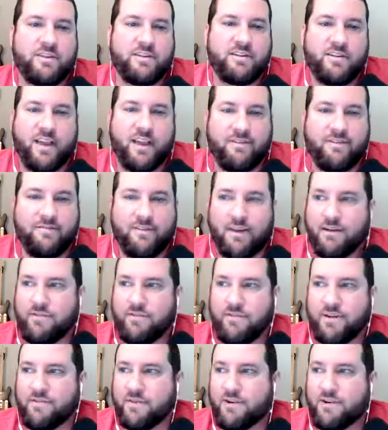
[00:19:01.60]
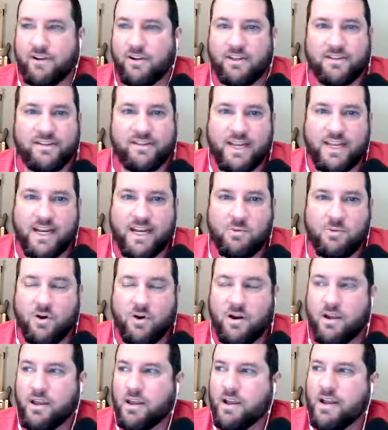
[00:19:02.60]
stuff I don't even hardly see anymore.
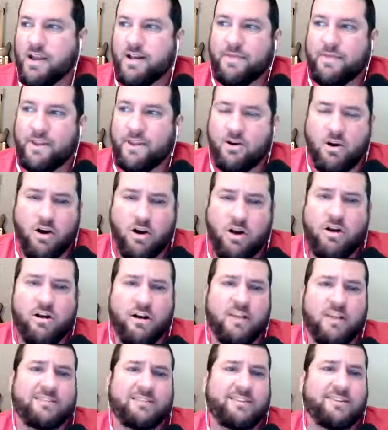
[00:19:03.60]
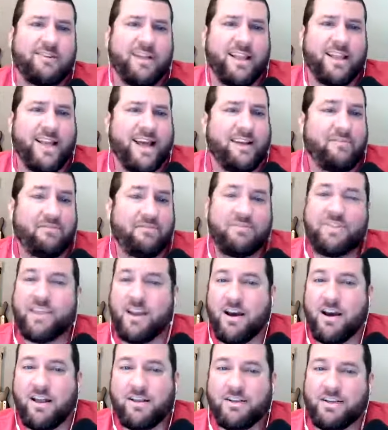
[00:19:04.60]
There are also a lot of
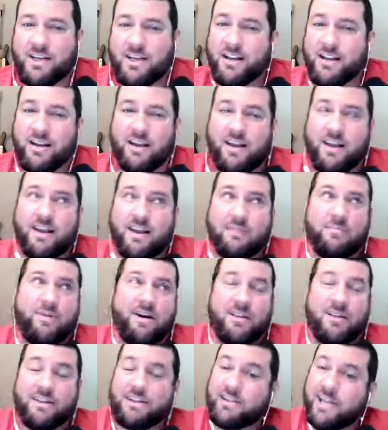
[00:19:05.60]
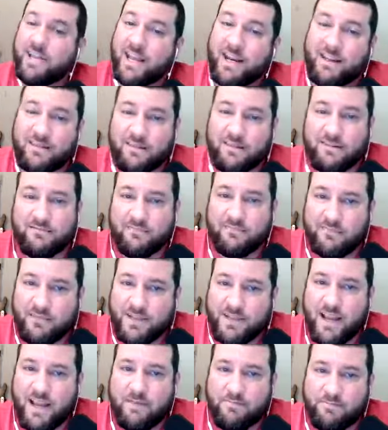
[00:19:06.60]
theology and apologetics
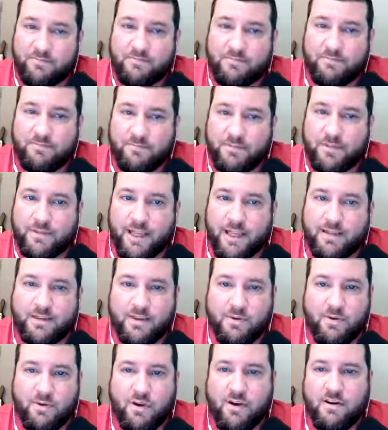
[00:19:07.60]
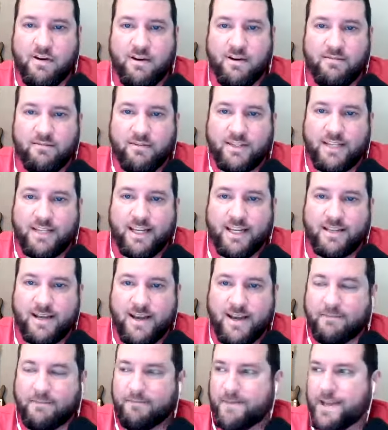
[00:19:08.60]
type things going on TikTok,
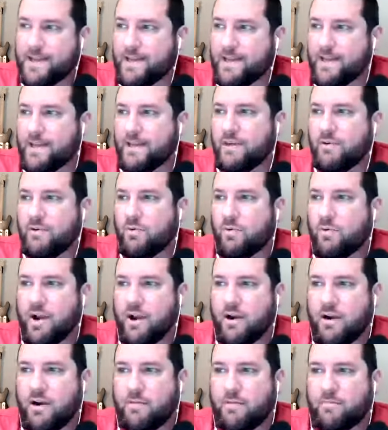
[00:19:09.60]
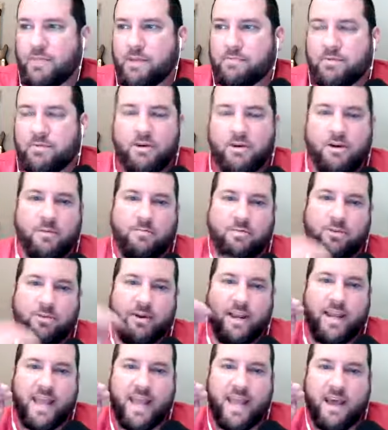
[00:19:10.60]
where people are
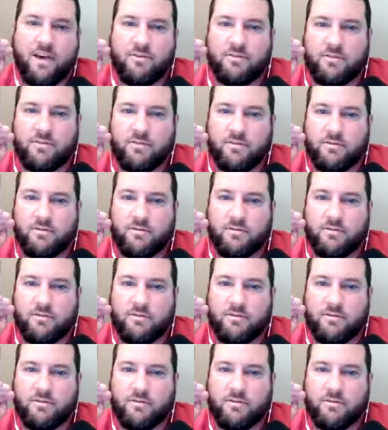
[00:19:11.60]
putting out